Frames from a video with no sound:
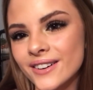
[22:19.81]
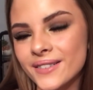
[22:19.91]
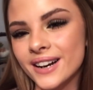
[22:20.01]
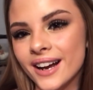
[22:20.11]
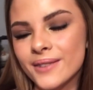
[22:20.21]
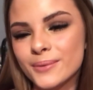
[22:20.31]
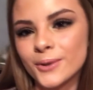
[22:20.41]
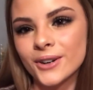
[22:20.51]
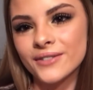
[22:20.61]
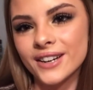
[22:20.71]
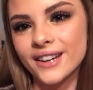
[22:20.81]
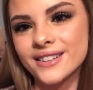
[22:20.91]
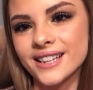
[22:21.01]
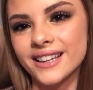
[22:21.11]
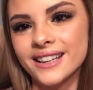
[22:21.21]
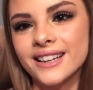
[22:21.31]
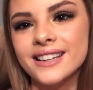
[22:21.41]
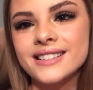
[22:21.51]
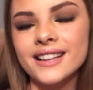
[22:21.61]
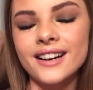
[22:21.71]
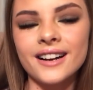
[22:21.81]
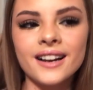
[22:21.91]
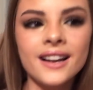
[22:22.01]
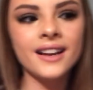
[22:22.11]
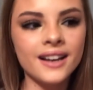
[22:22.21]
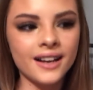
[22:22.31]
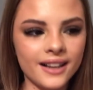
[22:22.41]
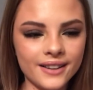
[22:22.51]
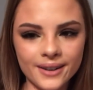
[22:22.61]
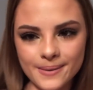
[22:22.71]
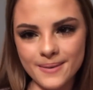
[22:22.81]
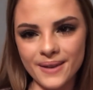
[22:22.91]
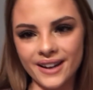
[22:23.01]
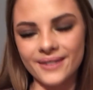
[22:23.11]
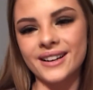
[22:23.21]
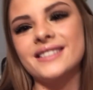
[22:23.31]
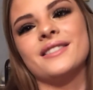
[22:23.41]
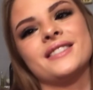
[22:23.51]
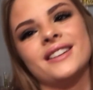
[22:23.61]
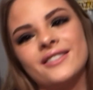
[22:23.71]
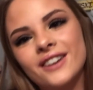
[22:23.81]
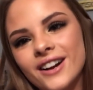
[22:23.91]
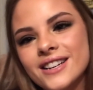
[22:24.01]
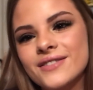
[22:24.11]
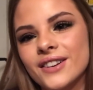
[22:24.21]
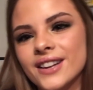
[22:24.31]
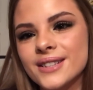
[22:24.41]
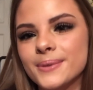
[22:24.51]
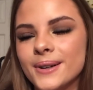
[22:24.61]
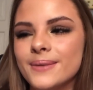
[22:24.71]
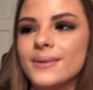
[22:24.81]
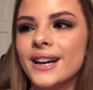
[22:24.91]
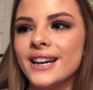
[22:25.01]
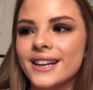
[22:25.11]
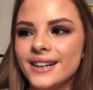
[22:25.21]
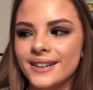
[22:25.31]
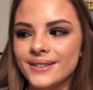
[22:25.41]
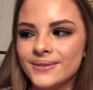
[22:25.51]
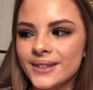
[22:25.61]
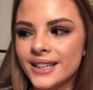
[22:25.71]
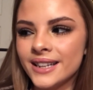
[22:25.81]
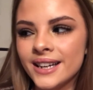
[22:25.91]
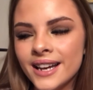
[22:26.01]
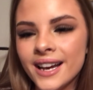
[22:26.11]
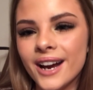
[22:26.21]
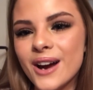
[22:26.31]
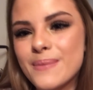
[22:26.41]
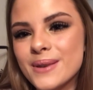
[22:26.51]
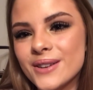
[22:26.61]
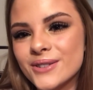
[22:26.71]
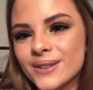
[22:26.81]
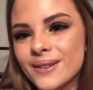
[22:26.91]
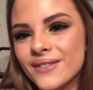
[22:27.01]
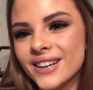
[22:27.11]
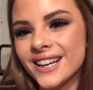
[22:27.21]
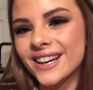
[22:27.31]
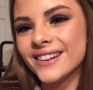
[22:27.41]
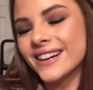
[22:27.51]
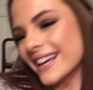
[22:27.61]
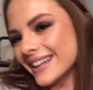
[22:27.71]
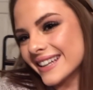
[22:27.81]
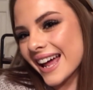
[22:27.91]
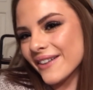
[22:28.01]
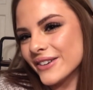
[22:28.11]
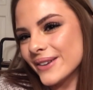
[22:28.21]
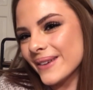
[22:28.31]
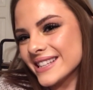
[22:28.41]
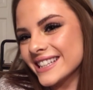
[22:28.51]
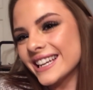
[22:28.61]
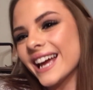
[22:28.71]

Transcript: I'm gonna have more videos like this that are a little bit better because I was in a rush for this one, but I hope you enjoy my video and have an amazing